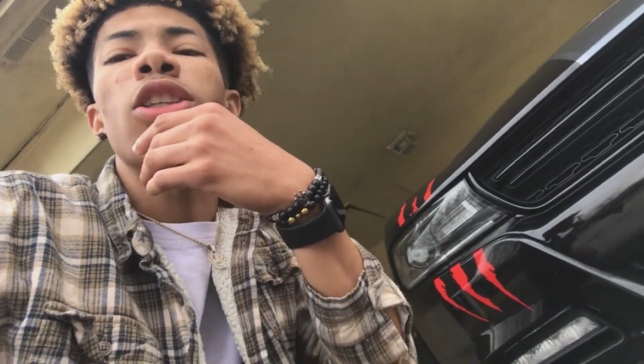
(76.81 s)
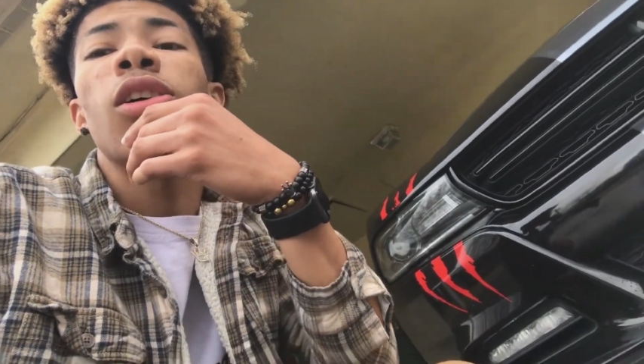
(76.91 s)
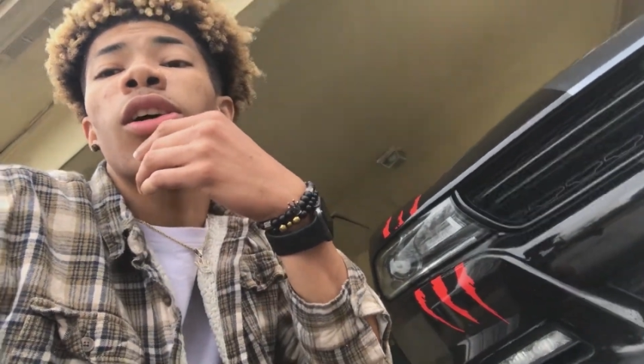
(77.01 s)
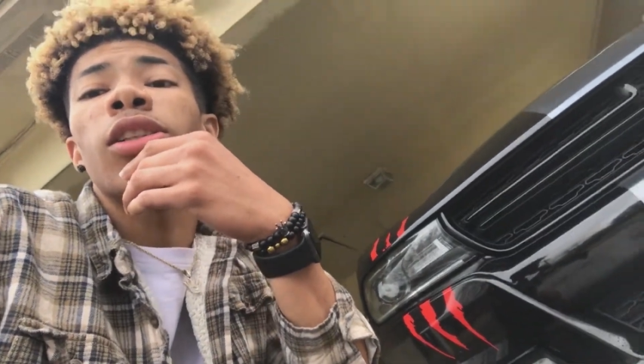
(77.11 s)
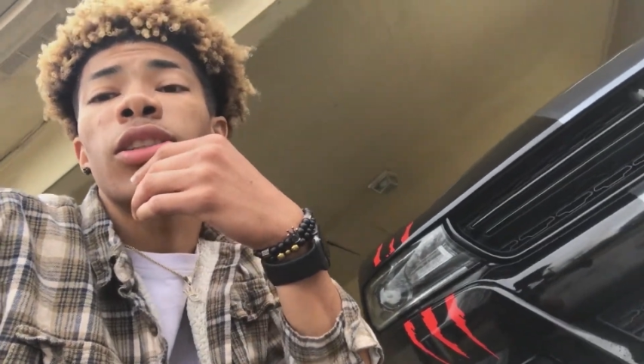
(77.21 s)

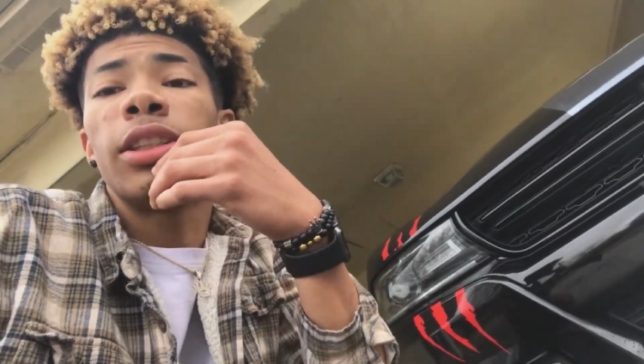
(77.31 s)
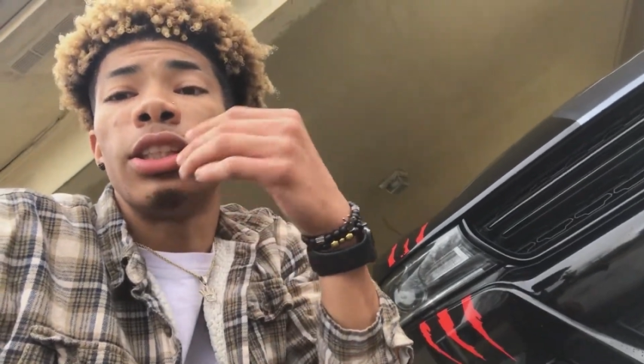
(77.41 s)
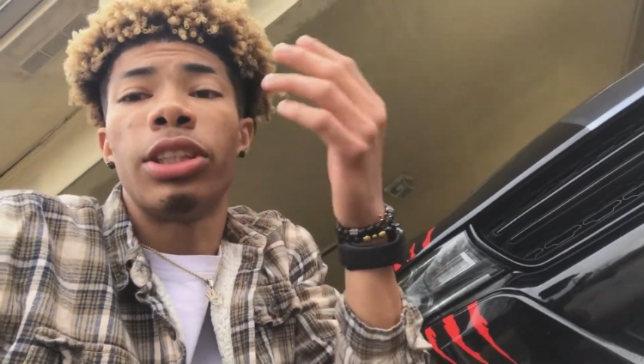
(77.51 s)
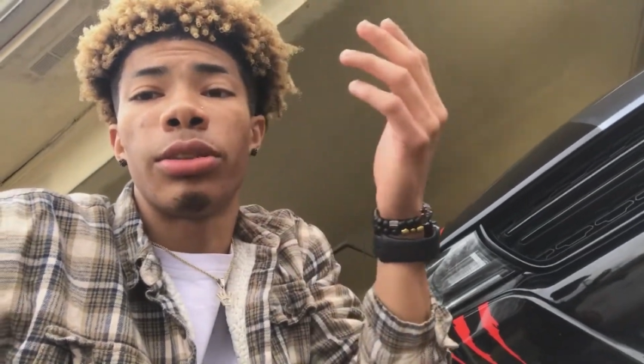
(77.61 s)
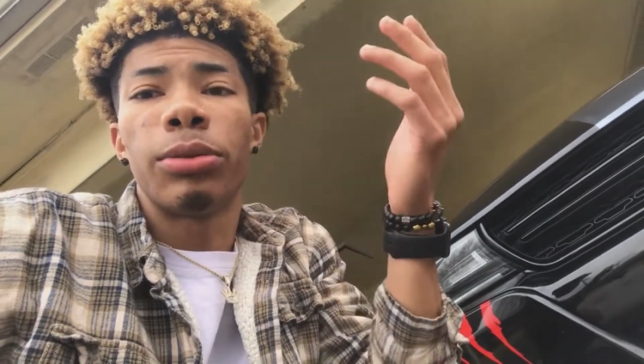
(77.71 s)
charger in
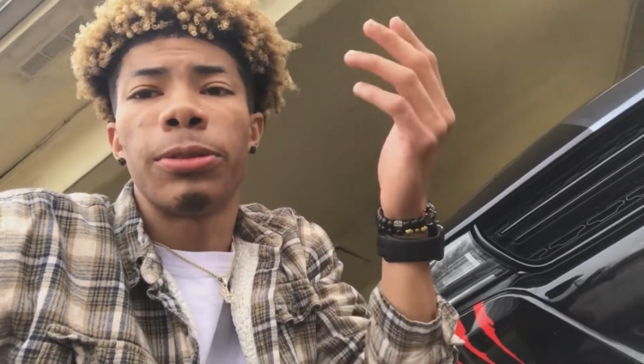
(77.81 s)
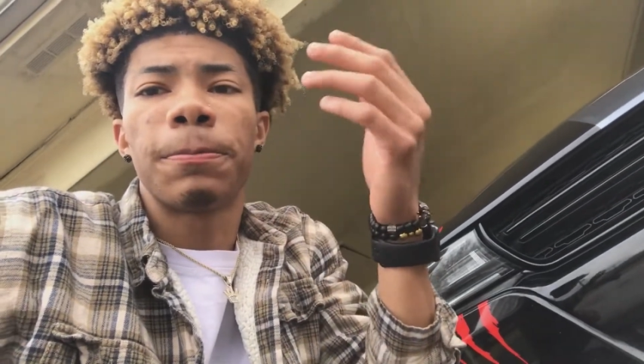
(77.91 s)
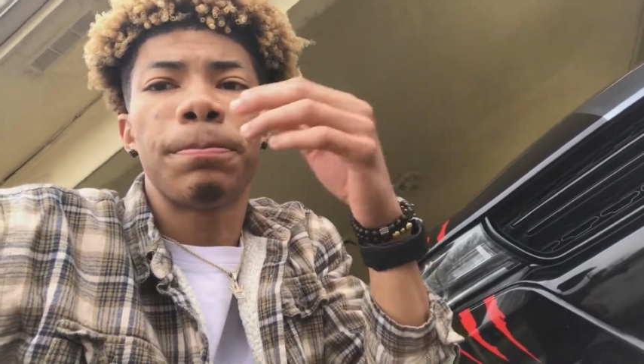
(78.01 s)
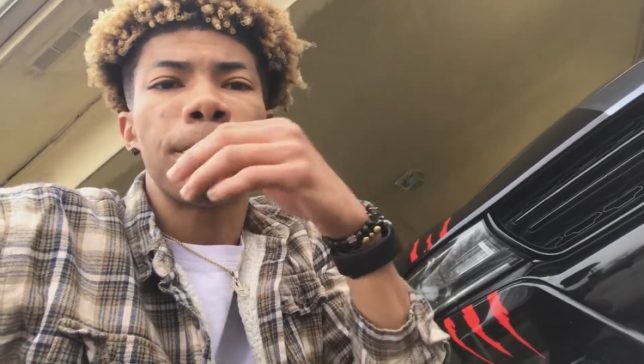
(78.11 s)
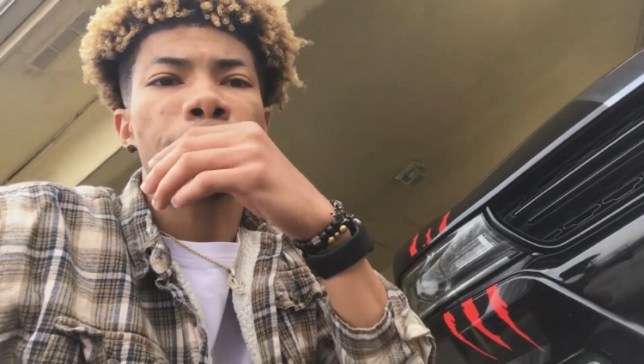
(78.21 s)
general.
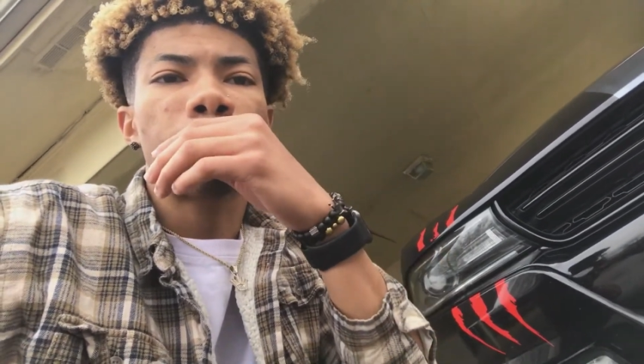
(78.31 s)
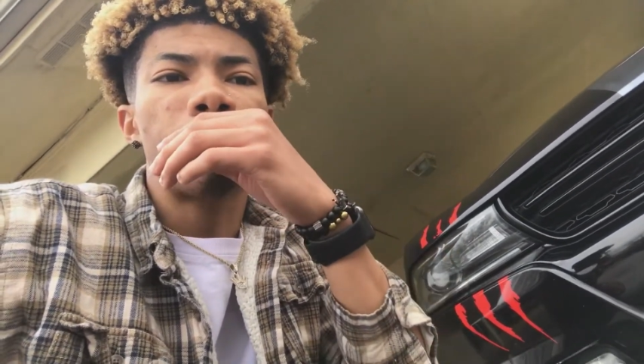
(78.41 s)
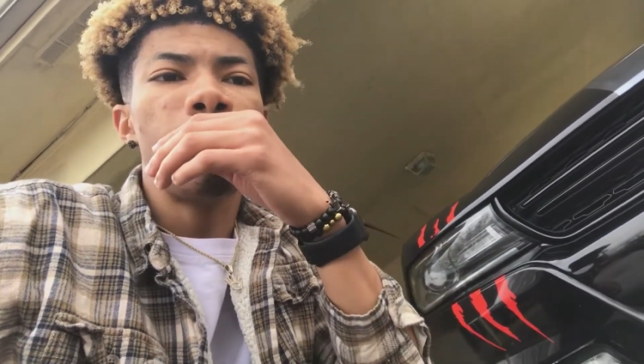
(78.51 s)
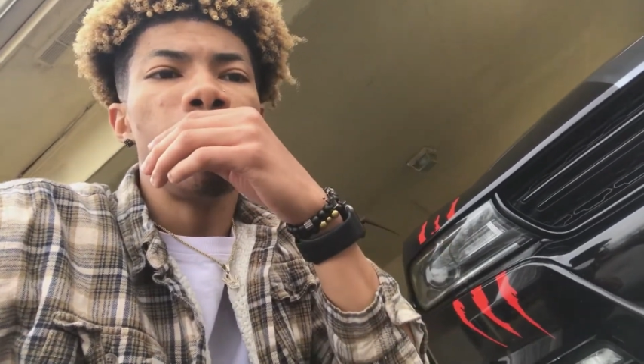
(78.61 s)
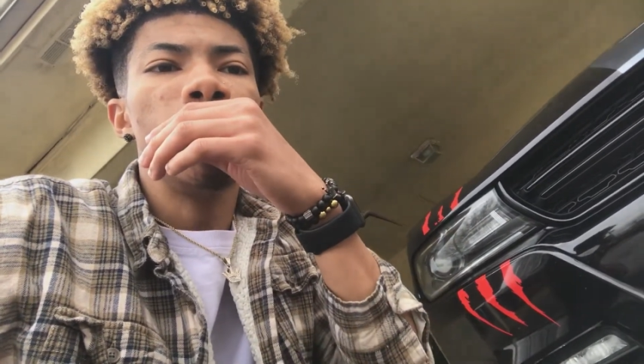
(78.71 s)

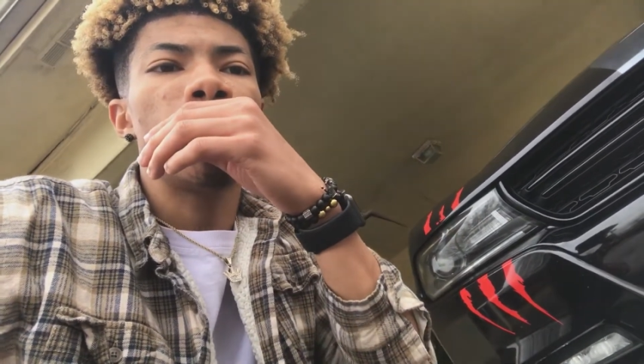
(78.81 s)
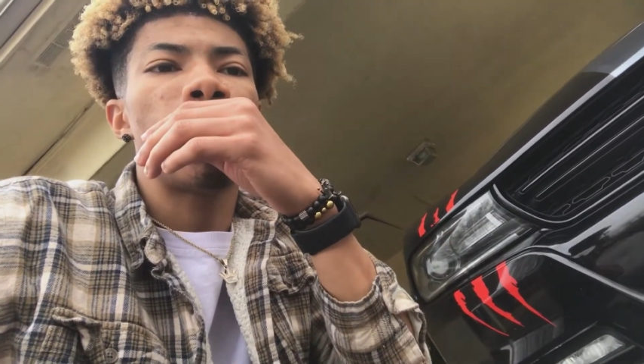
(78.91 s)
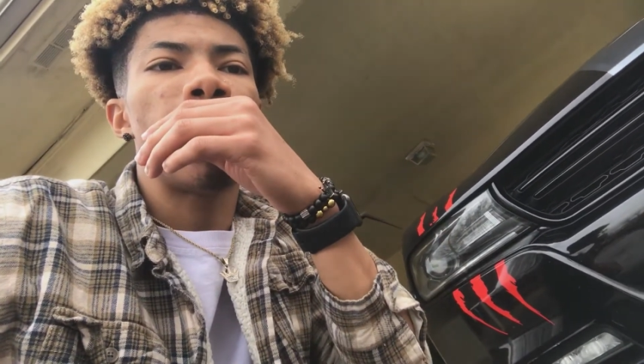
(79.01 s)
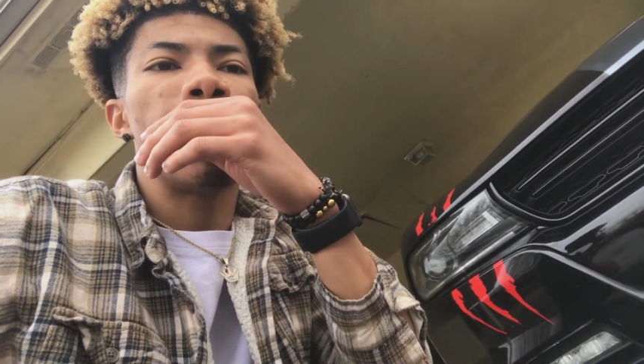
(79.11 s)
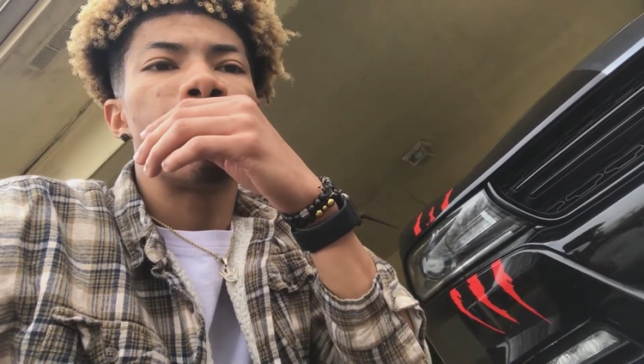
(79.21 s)
So
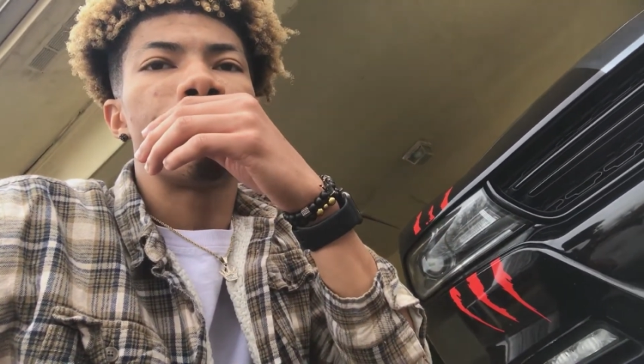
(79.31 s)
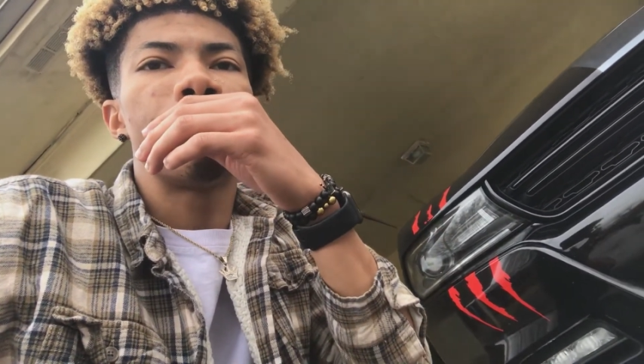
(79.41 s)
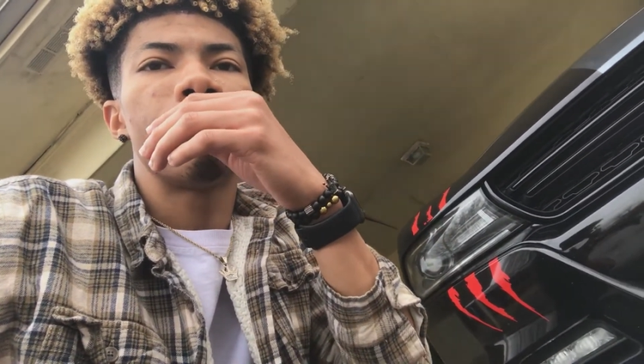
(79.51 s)
like,